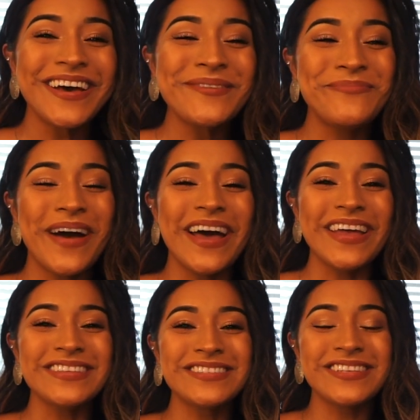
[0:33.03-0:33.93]

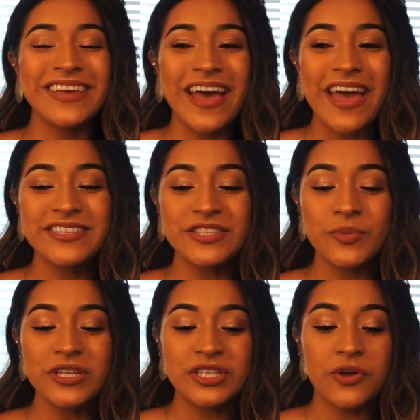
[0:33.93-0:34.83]
But I just
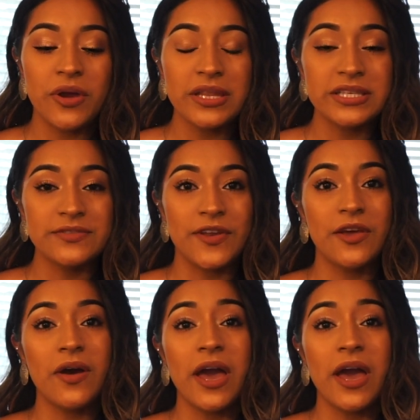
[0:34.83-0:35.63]
wanted to create this video.